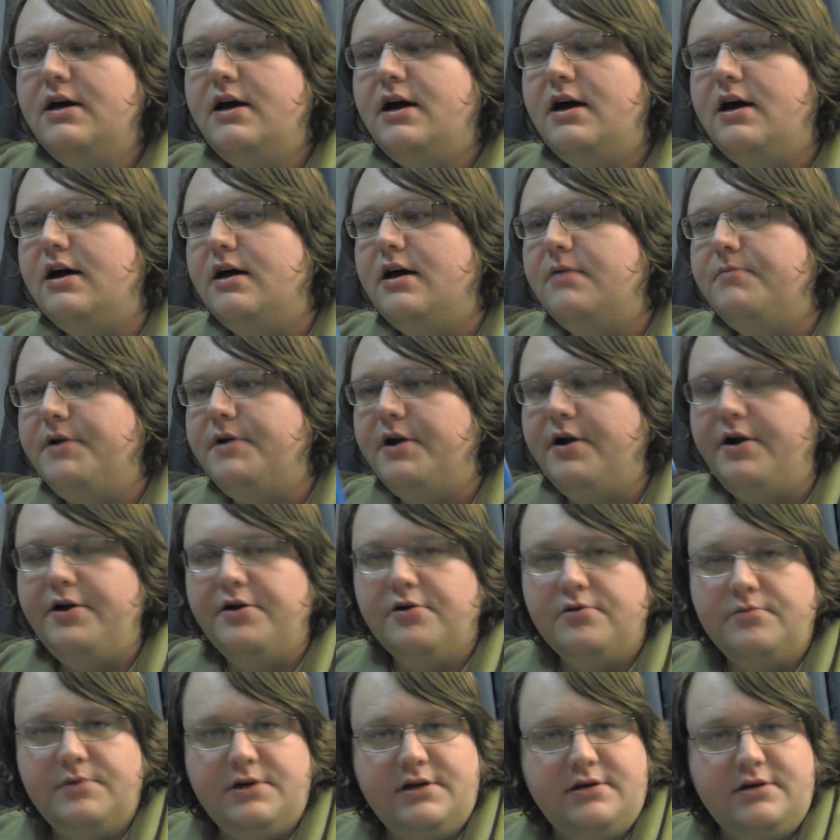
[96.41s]
Um, Gary
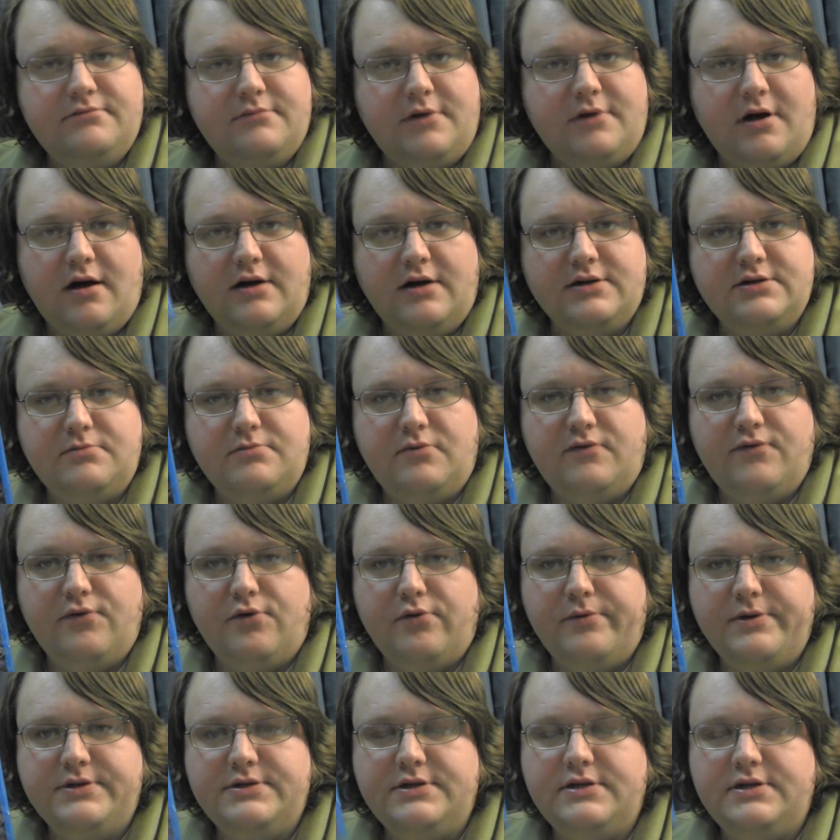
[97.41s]
Oldman, awesome
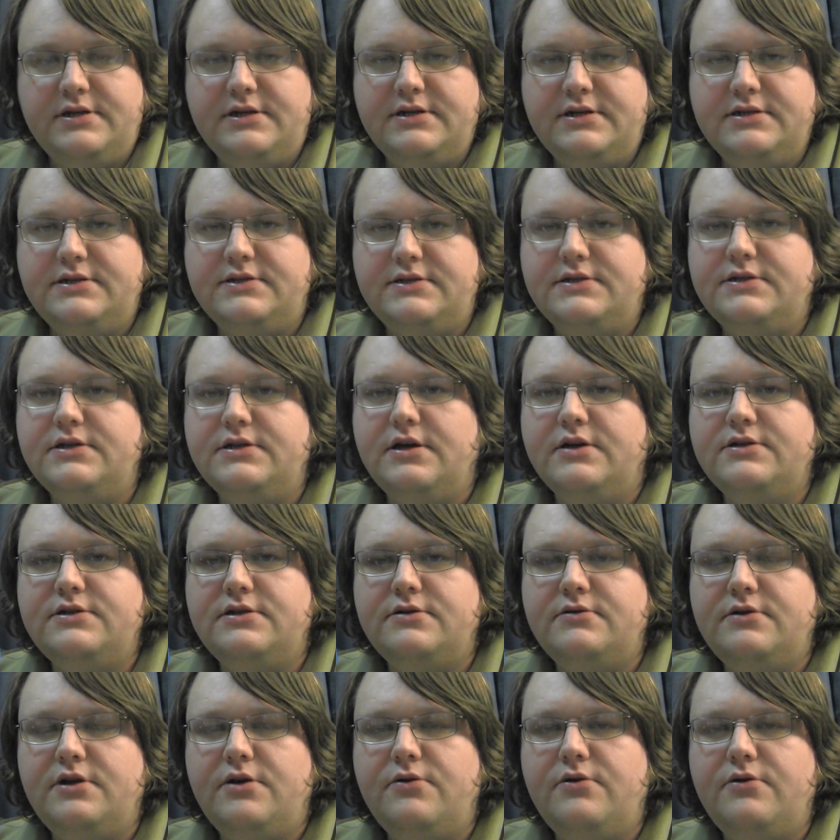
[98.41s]
performance in this. This is
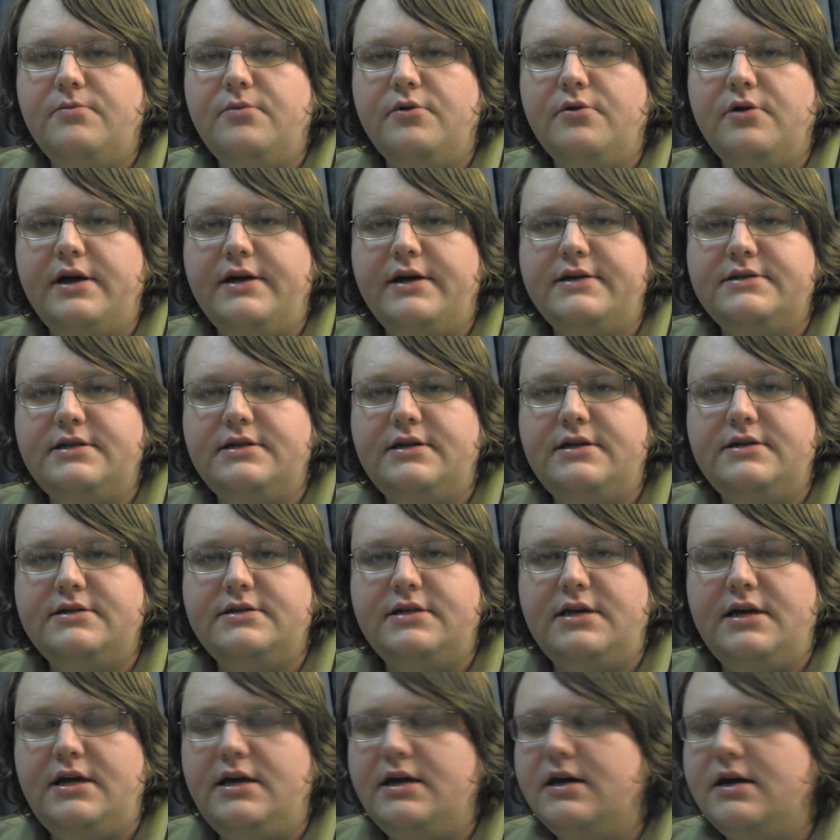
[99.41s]
also notable as it
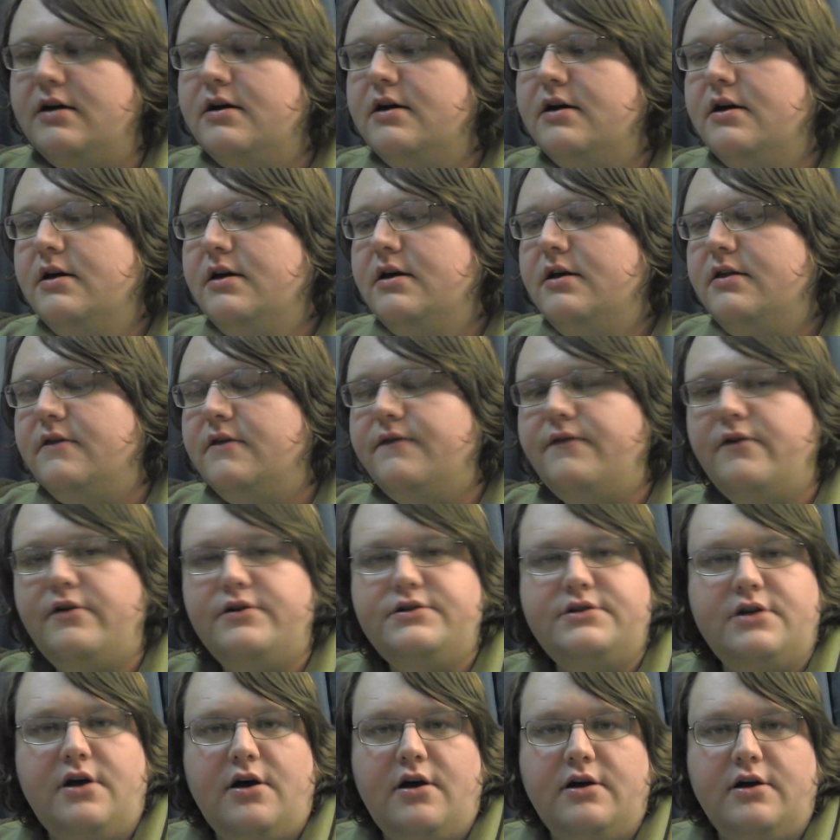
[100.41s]
is the uh, the
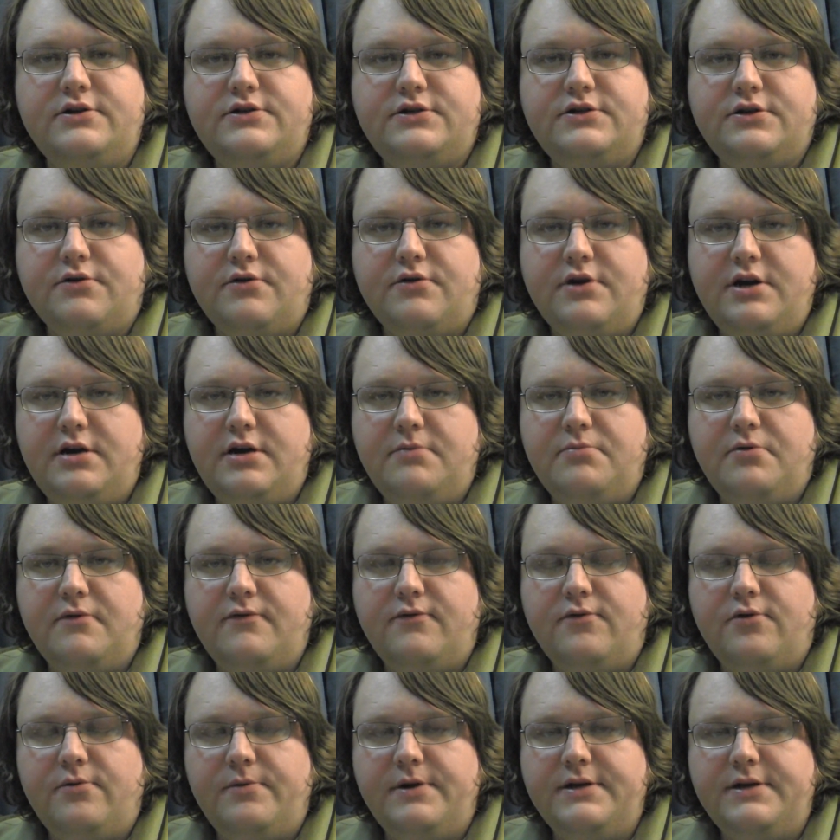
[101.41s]
first on-screen
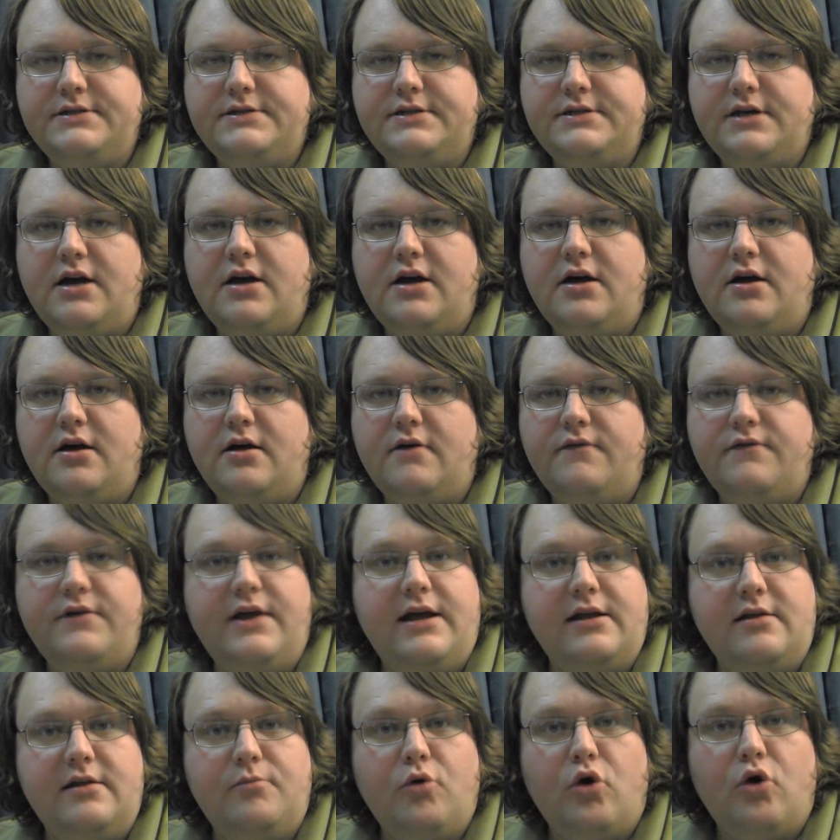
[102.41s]
performance of Natalie